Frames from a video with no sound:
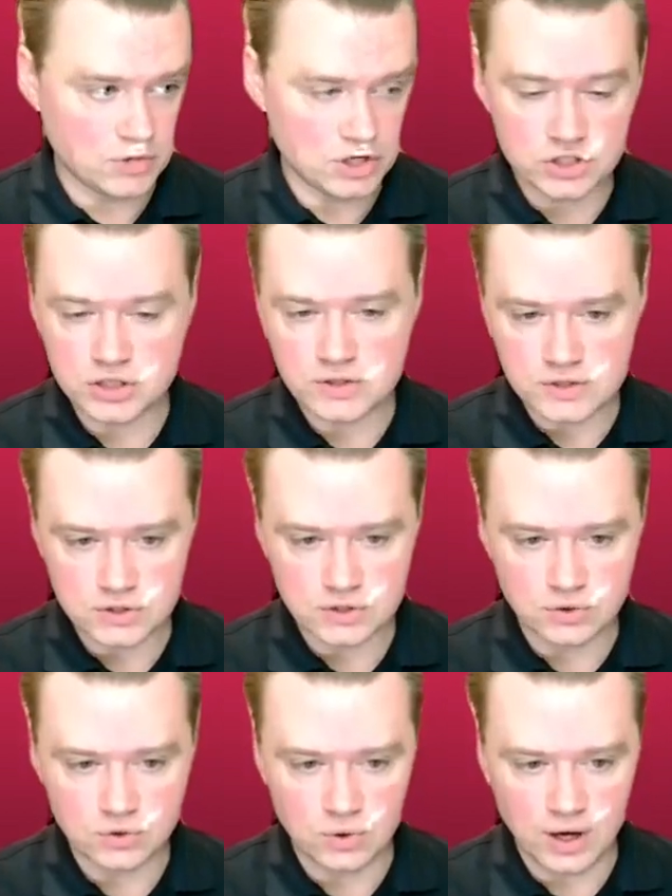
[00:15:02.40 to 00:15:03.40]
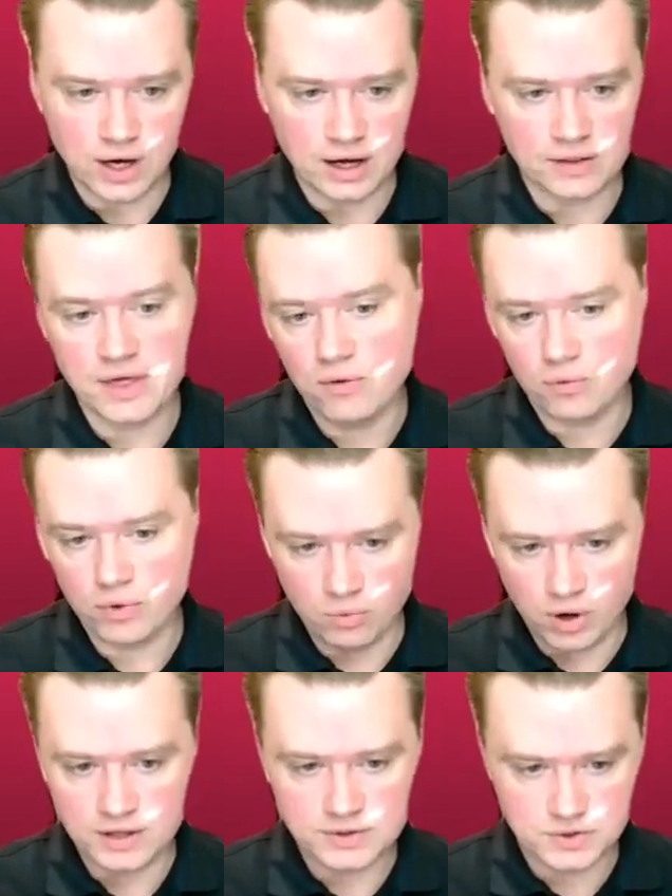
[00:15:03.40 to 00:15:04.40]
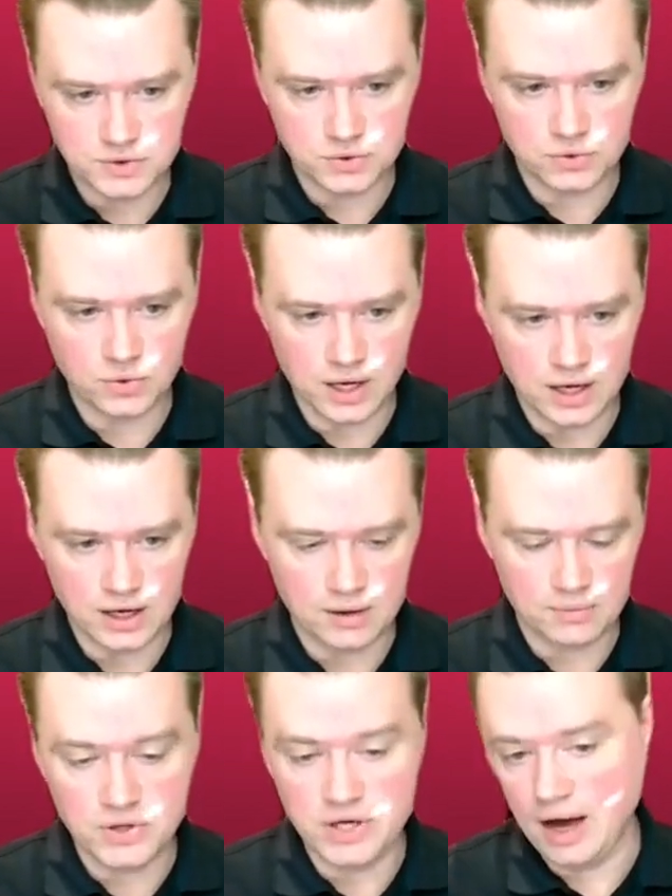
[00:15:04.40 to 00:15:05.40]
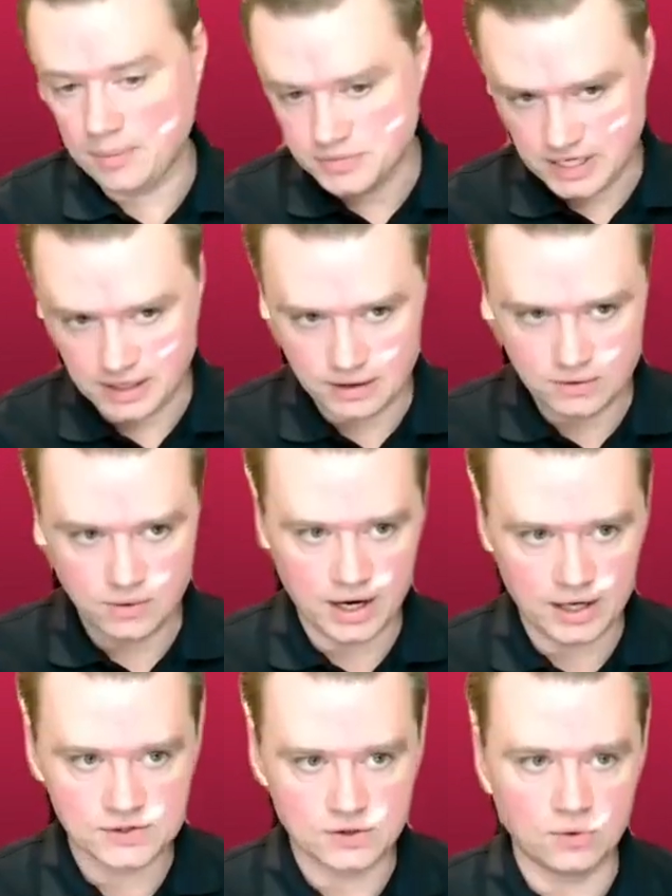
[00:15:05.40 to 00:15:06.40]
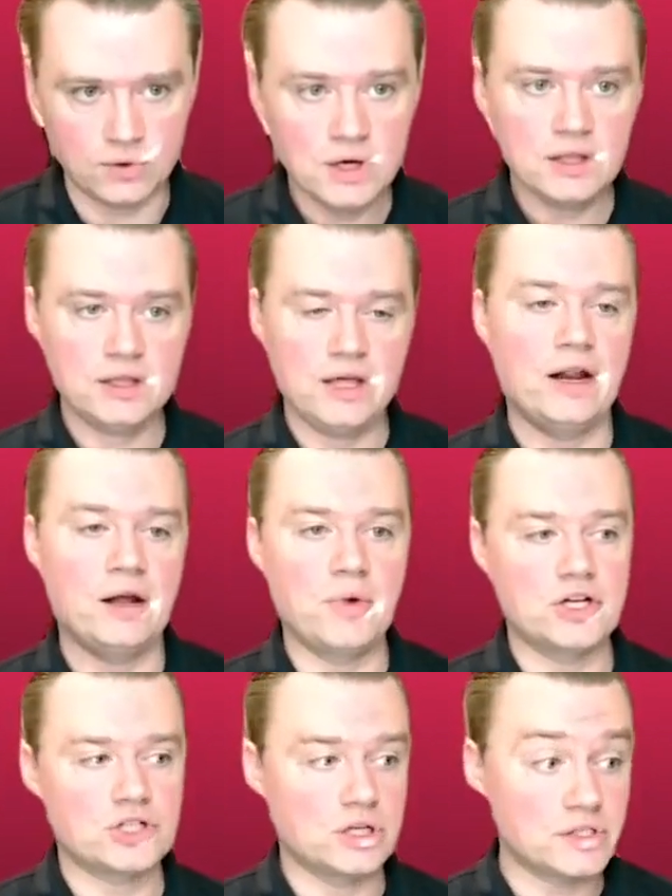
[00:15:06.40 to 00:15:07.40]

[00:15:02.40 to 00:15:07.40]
engine to that we want to be updated, right? So the animation is